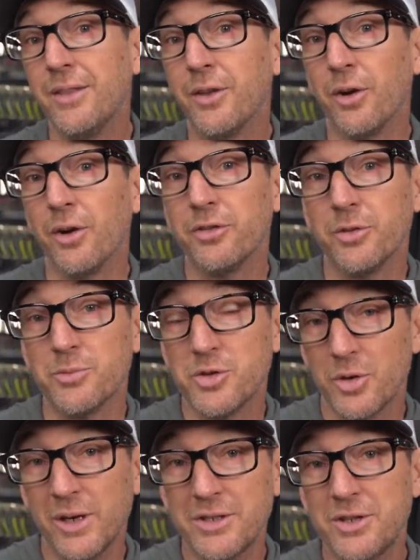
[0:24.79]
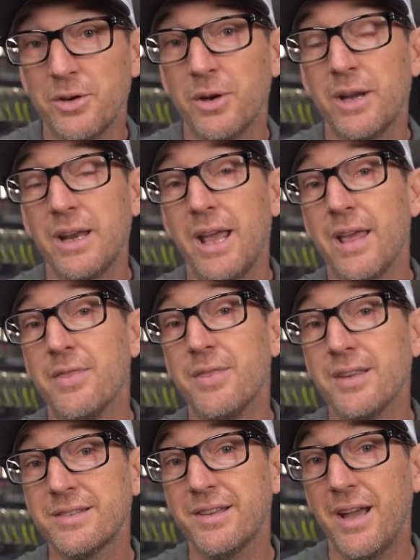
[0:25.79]
There are some tricks to it, and
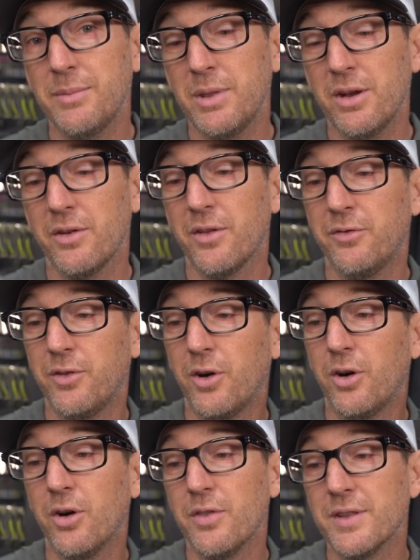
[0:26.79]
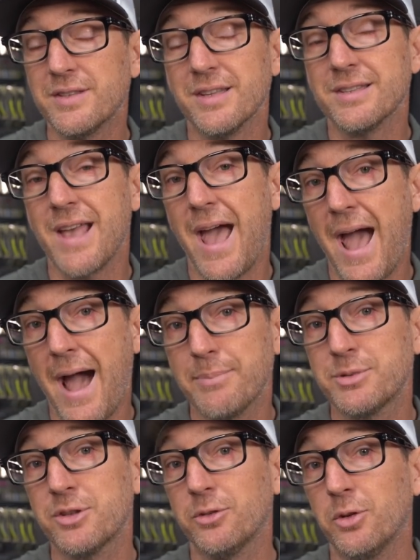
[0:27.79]
this time of the year in the fall, this is
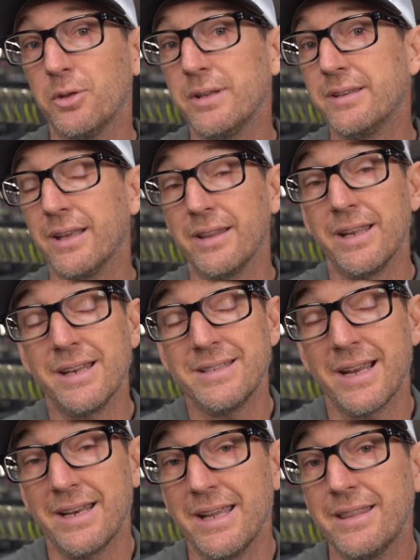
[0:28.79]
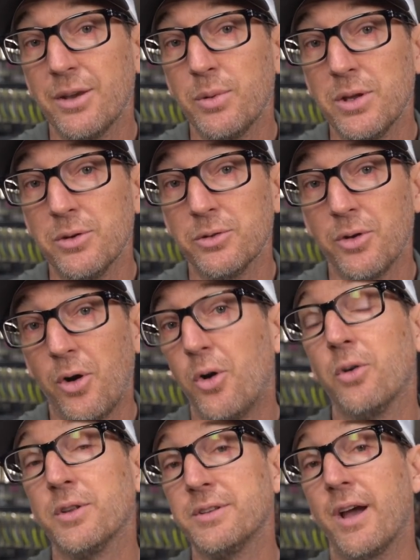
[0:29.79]
absolutely deadly and a technique that we use
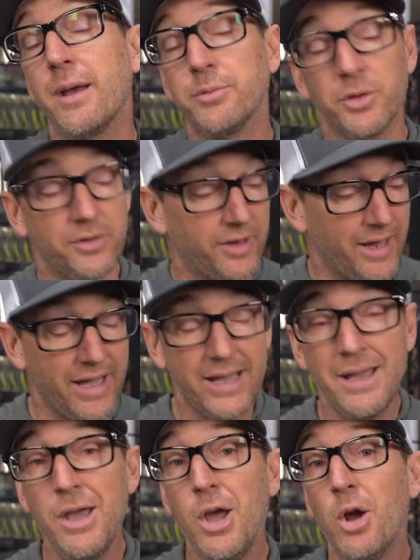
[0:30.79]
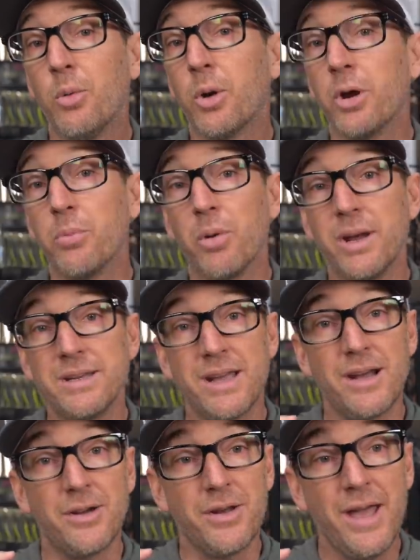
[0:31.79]
all the time. So today, we're gonna break
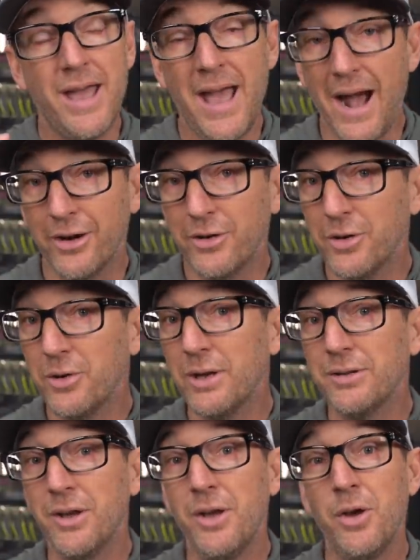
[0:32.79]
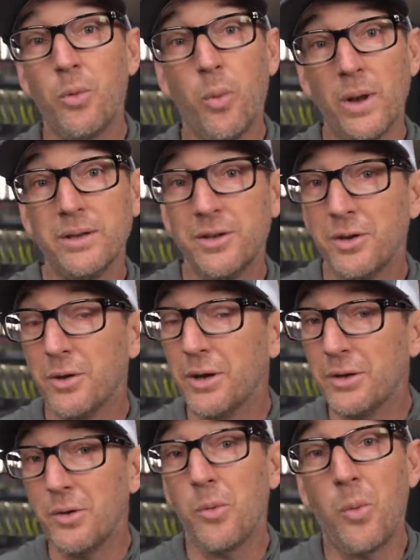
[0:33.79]
down how to do it, when to do
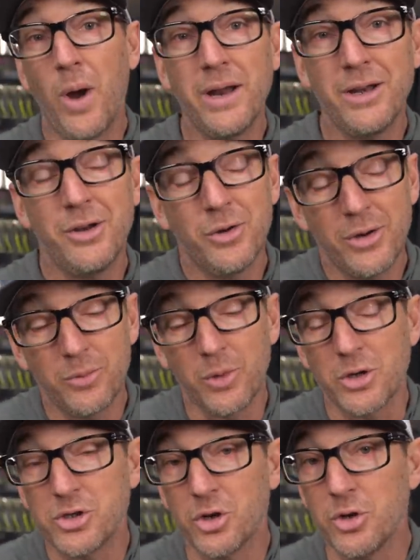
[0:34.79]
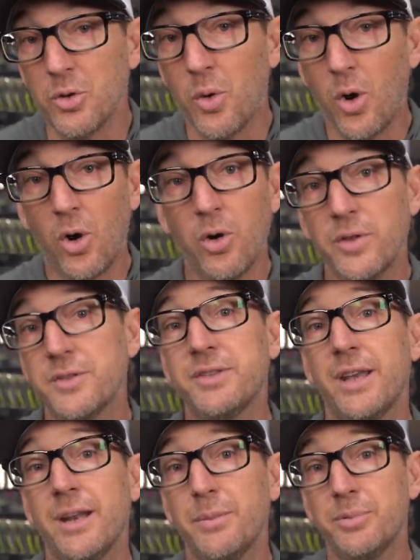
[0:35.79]
it, why to do it. We're gonna show you all the
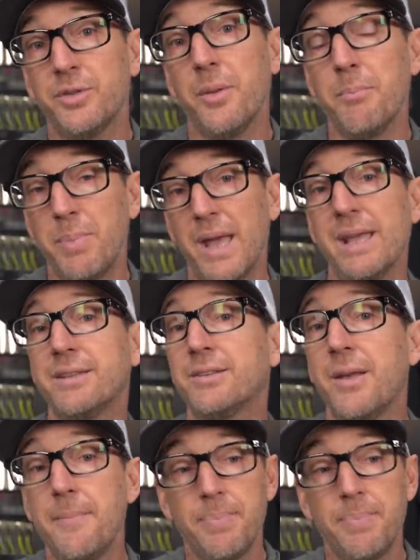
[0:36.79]
setups, the baits.